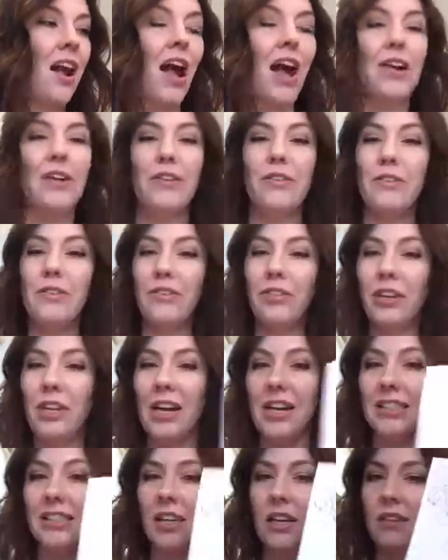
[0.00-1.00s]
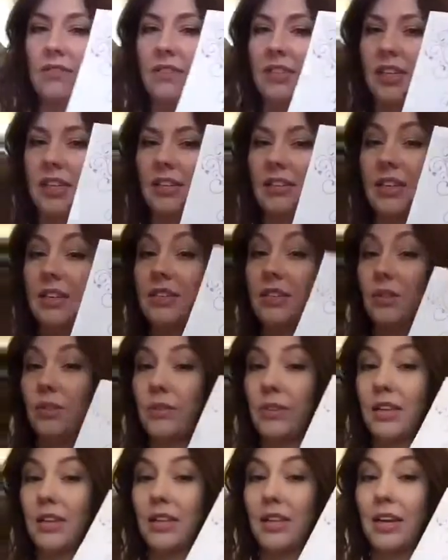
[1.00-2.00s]
I don't know if you guys have these. I
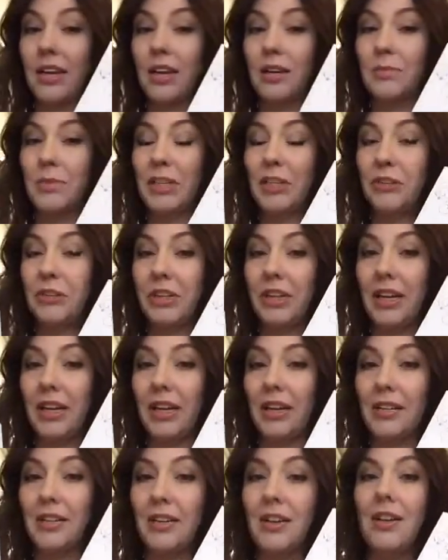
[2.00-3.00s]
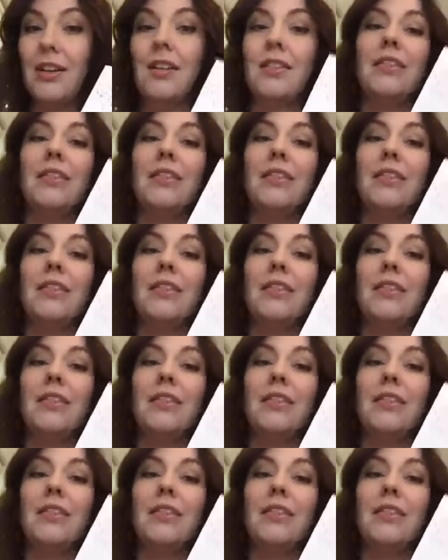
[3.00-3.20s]
don't think they come in your kit.